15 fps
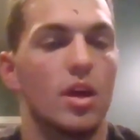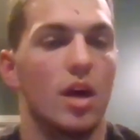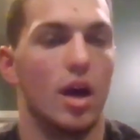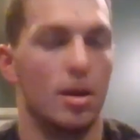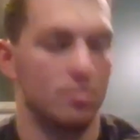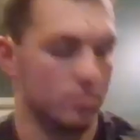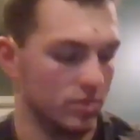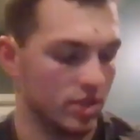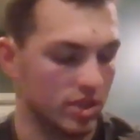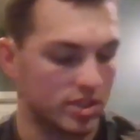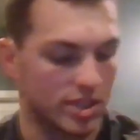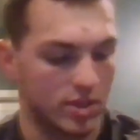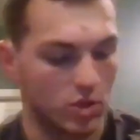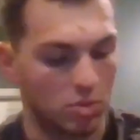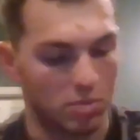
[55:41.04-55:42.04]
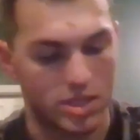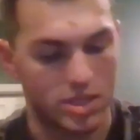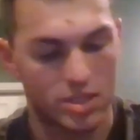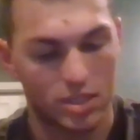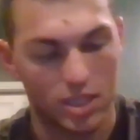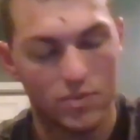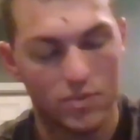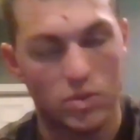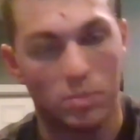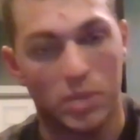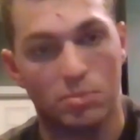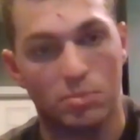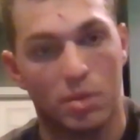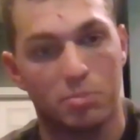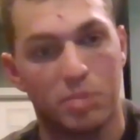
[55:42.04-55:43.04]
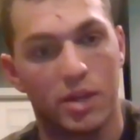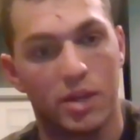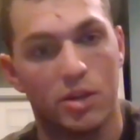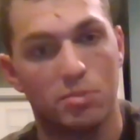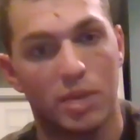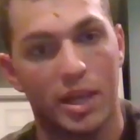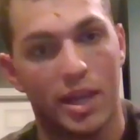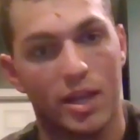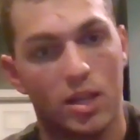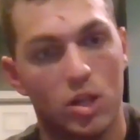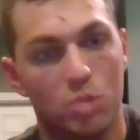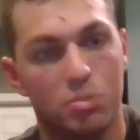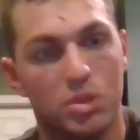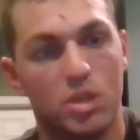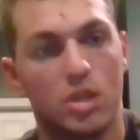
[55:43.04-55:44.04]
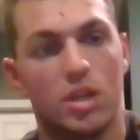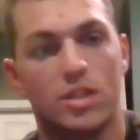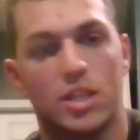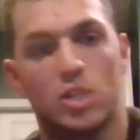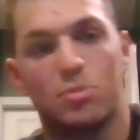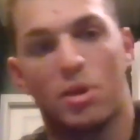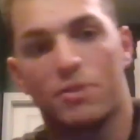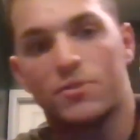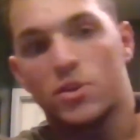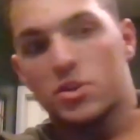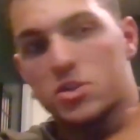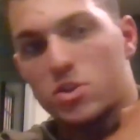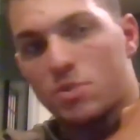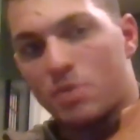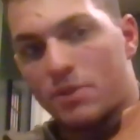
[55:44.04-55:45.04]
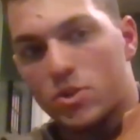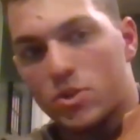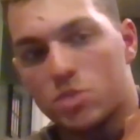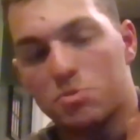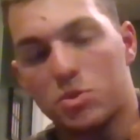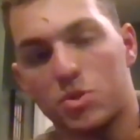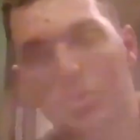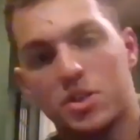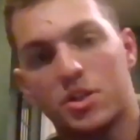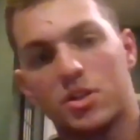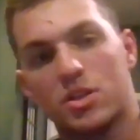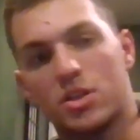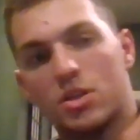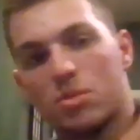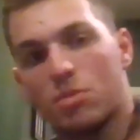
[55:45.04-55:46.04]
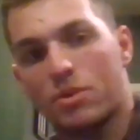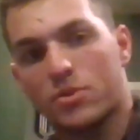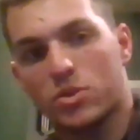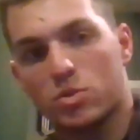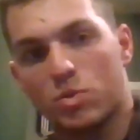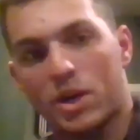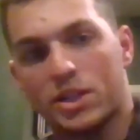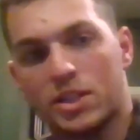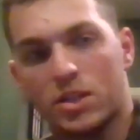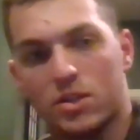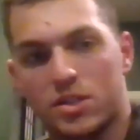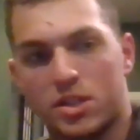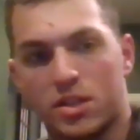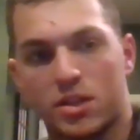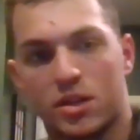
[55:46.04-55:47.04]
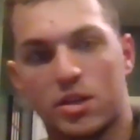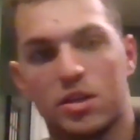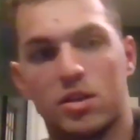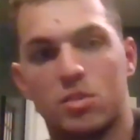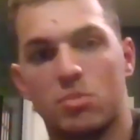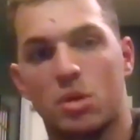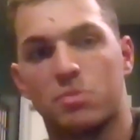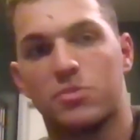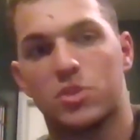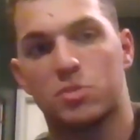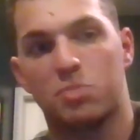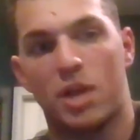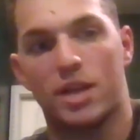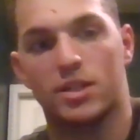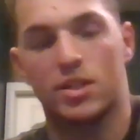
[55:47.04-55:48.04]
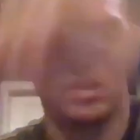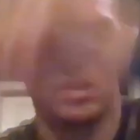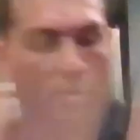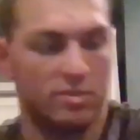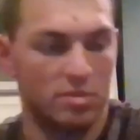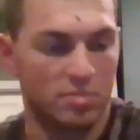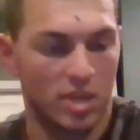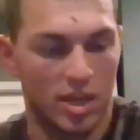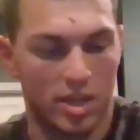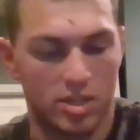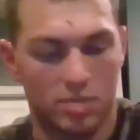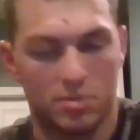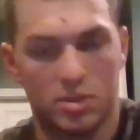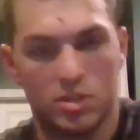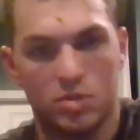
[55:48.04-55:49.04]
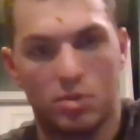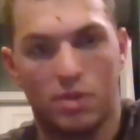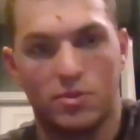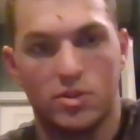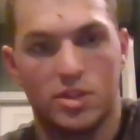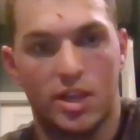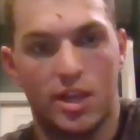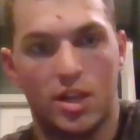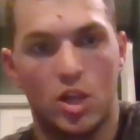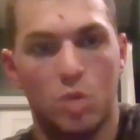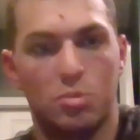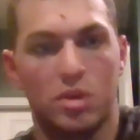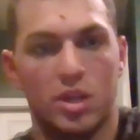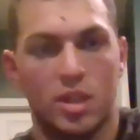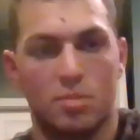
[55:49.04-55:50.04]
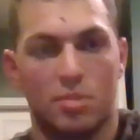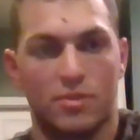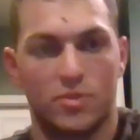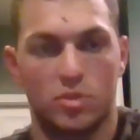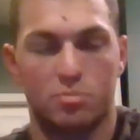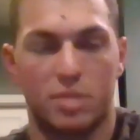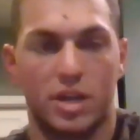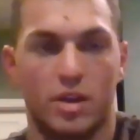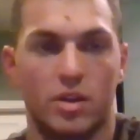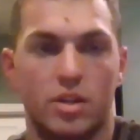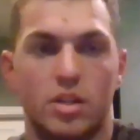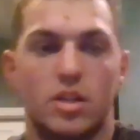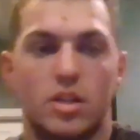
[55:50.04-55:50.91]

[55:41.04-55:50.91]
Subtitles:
I'm continuing my sleeve, so I'm getting my bear and my antelope because I do my first mule deer, my first whitetails here, my first blacktails on my rib cage. I'm going to do my first antelope and then my first bear